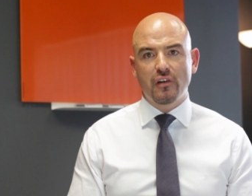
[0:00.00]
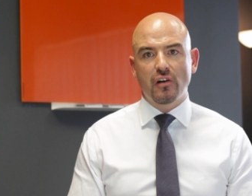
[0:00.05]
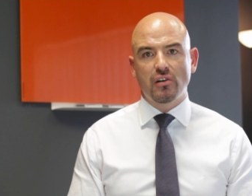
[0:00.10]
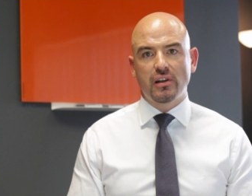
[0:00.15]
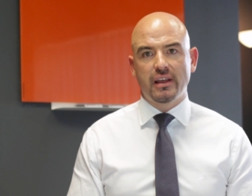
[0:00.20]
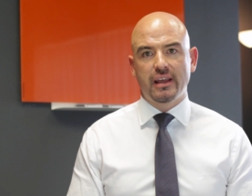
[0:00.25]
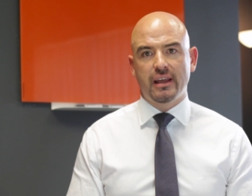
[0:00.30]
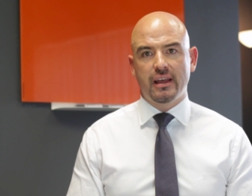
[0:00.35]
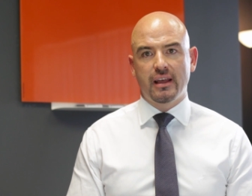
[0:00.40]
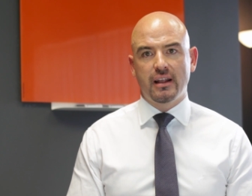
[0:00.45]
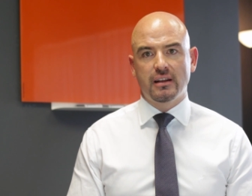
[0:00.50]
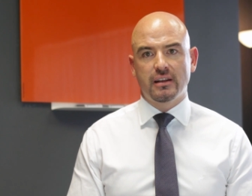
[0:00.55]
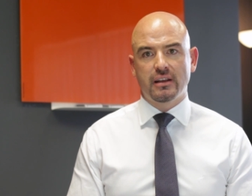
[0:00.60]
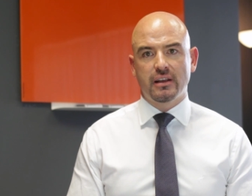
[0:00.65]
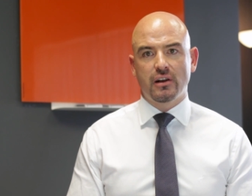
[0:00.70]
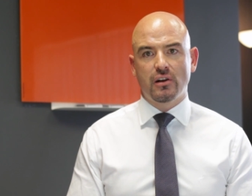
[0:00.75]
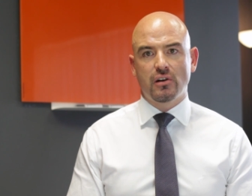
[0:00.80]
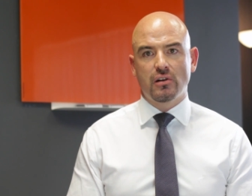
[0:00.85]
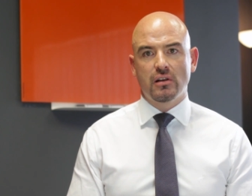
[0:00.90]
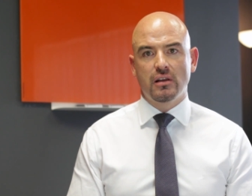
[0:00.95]
for Laya
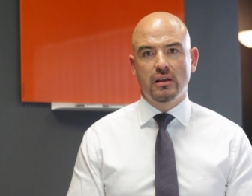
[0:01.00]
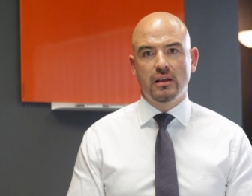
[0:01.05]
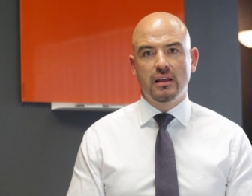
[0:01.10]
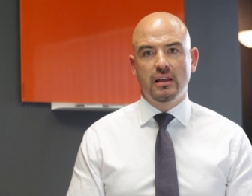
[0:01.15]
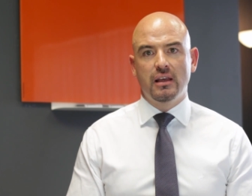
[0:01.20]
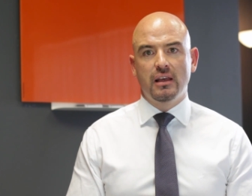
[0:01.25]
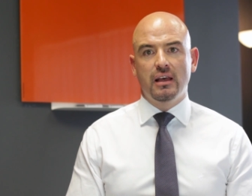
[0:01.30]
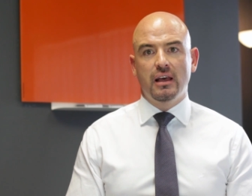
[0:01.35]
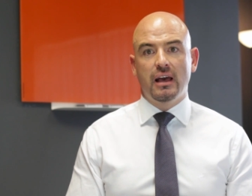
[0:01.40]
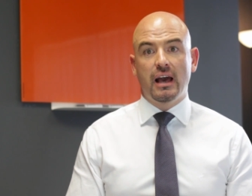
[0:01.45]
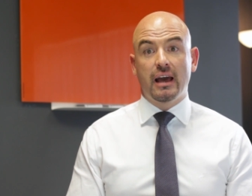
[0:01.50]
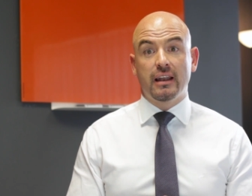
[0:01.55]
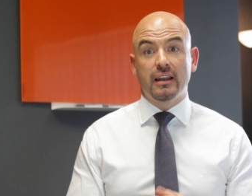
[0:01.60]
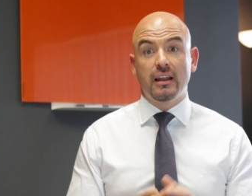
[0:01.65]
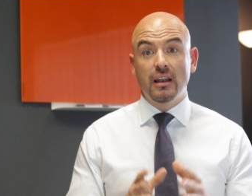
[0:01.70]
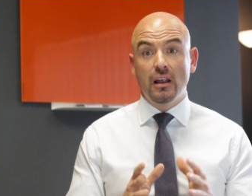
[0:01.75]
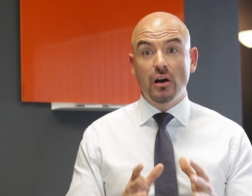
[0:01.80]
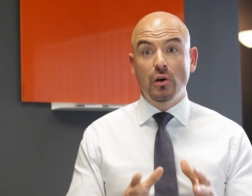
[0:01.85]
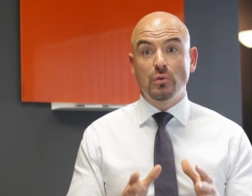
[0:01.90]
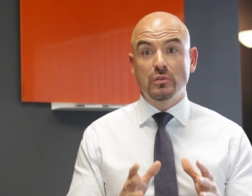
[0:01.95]
Healthcare and
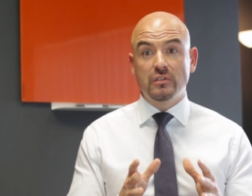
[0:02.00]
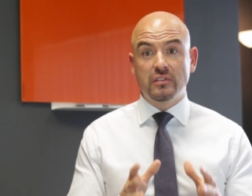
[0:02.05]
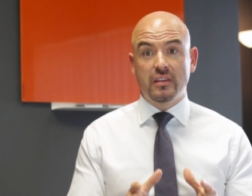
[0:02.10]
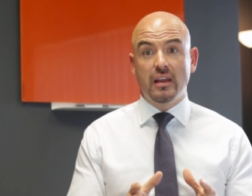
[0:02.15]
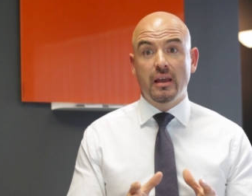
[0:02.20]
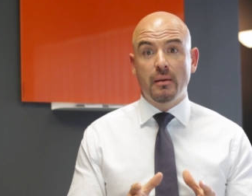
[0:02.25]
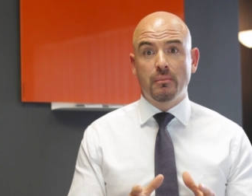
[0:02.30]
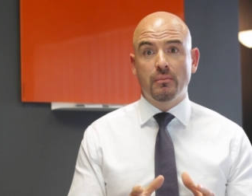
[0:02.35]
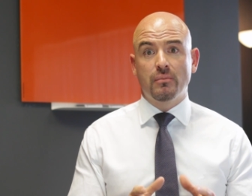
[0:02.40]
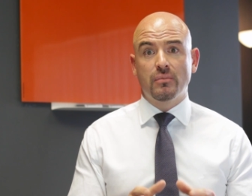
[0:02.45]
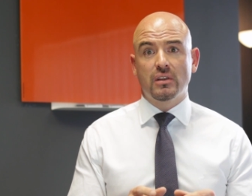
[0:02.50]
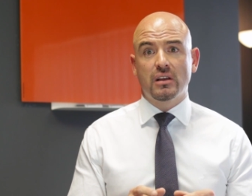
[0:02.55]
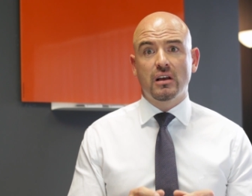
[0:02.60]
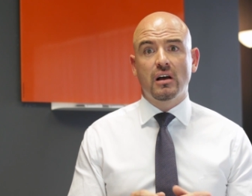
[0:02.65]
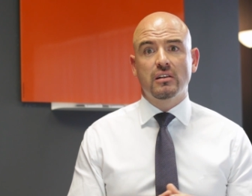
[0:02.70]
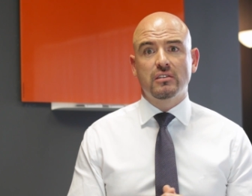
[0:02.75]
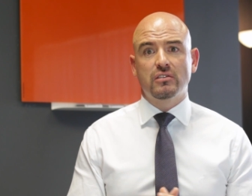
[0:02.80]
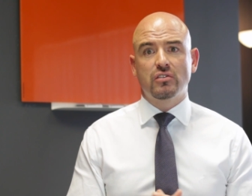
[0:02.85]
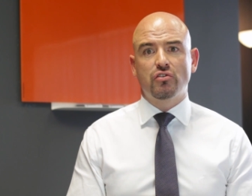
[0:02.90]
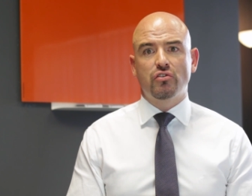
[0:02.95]
allows them to
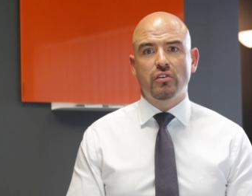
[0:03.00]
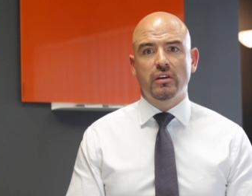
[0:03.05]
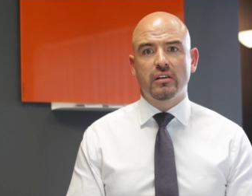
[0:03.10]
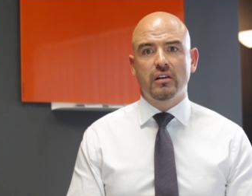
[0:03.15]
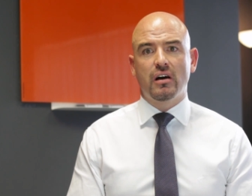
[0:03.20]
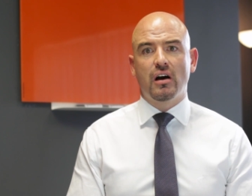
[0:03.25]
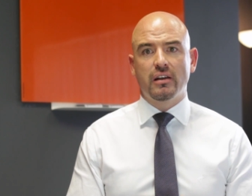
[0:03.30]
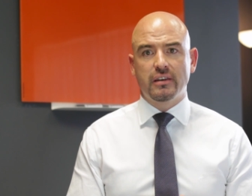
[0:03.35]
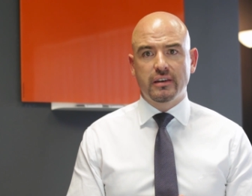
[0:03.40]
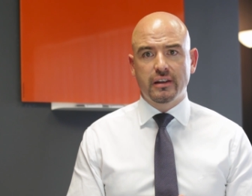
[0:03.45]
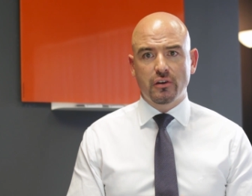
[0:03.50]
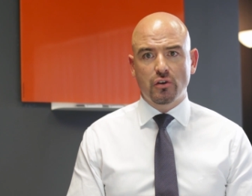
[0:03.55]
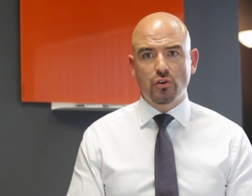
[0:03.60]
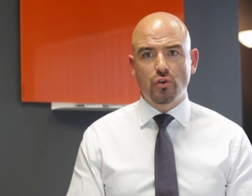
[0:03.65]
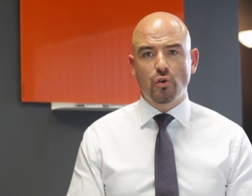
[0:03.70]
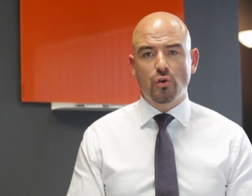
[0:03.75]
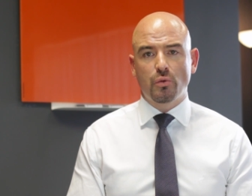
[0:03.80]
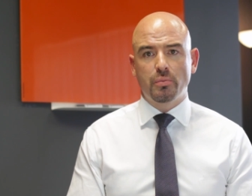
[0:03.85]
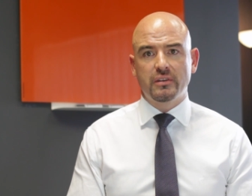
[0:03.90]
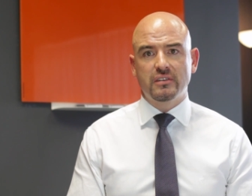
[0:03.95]
concentrate on their
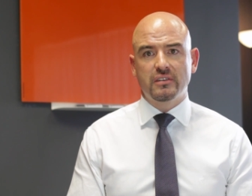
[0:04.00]
core